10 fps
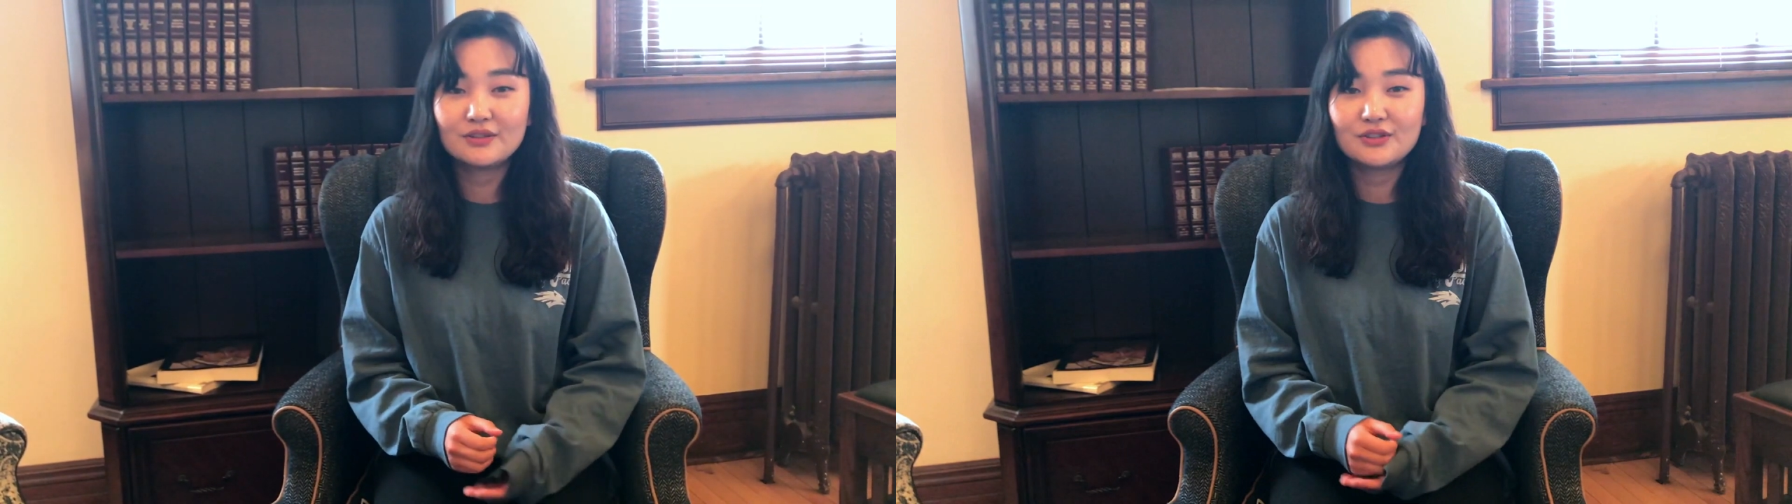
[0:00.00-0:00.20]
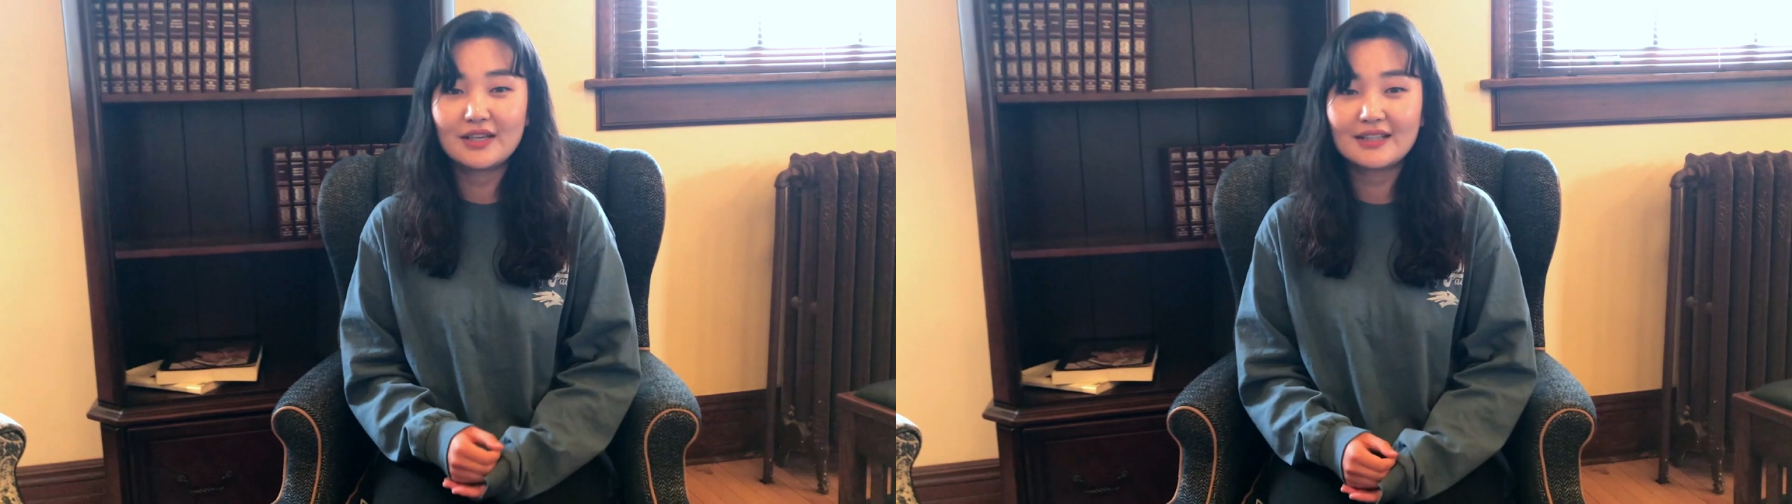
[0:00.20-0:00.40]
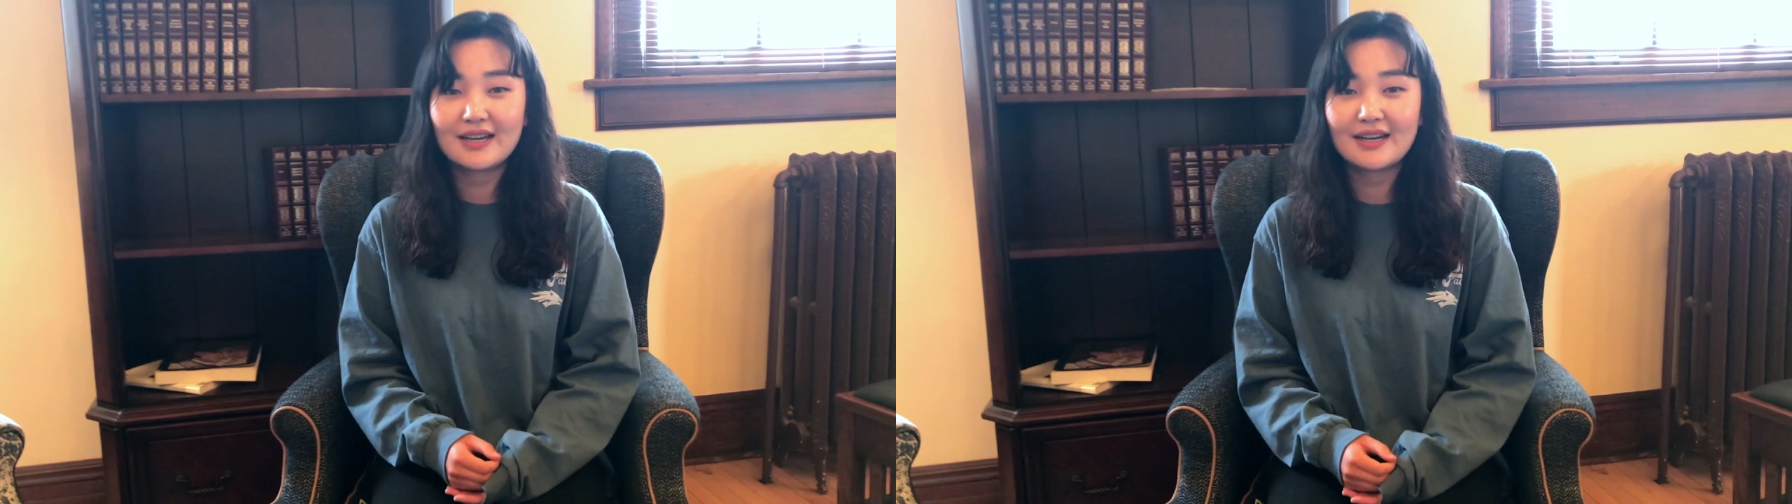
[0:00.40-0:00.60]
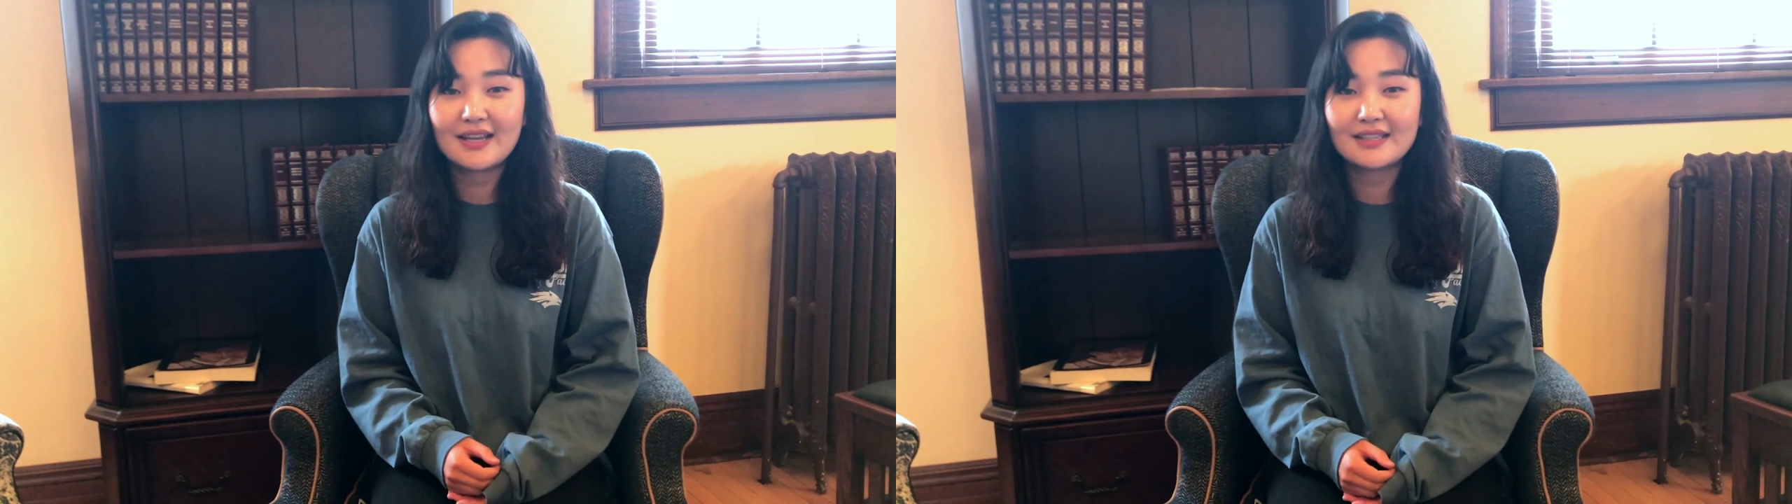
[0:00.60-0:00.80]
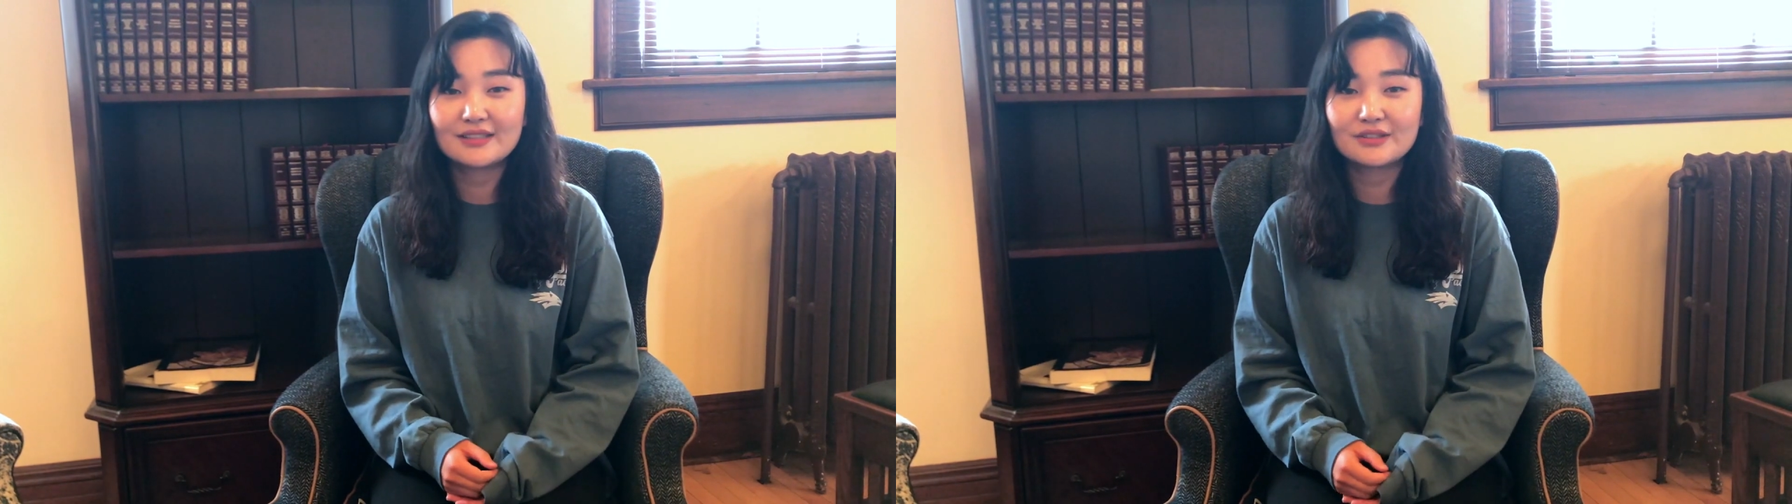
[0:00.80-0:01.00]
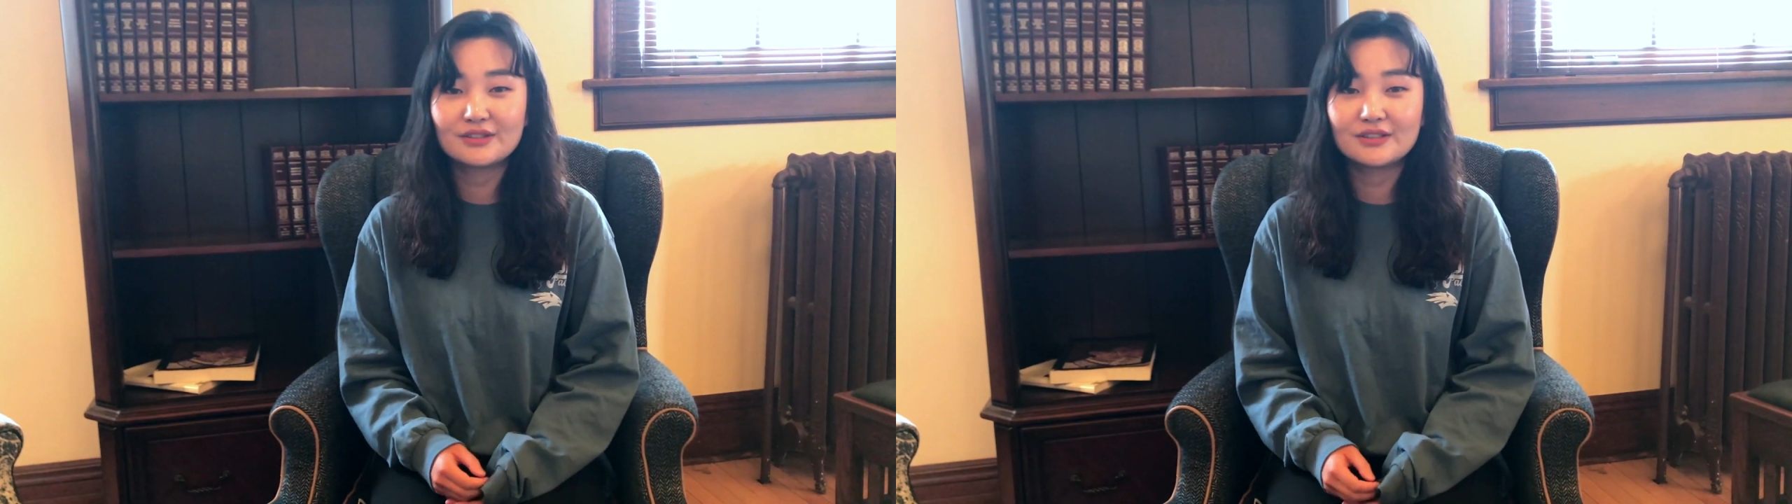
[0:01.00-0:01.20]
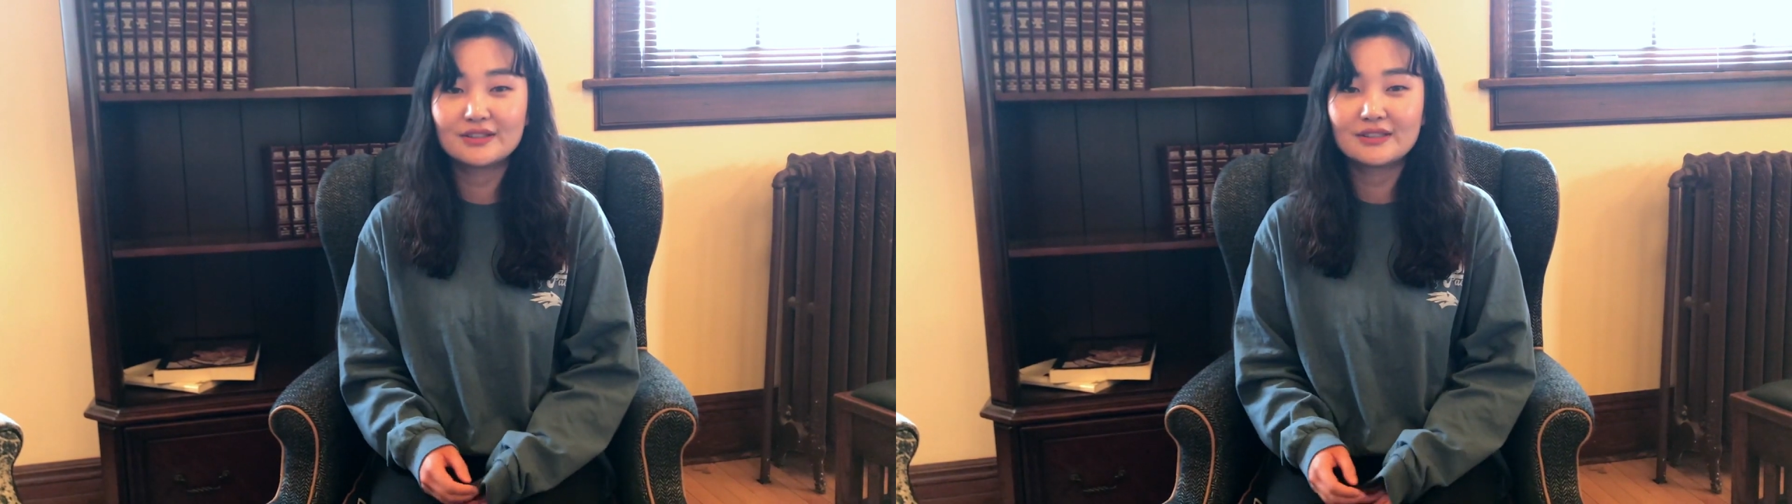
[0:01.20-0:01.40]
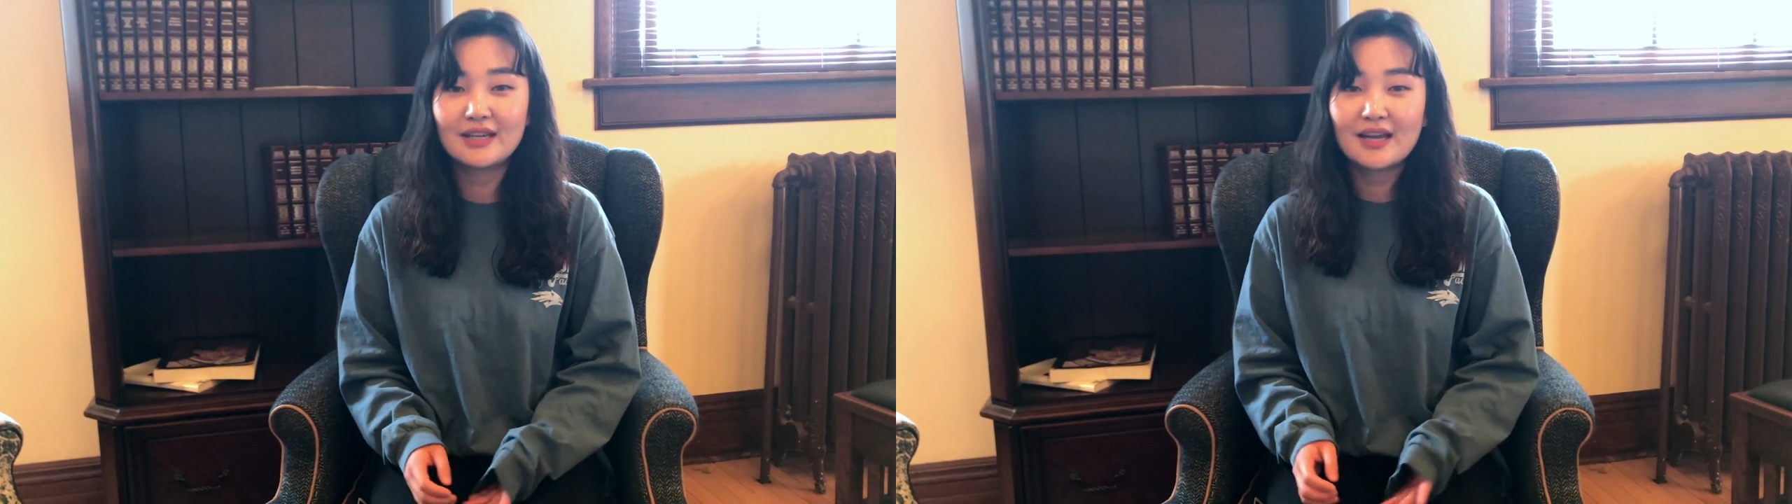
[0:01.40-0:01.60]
UNR has good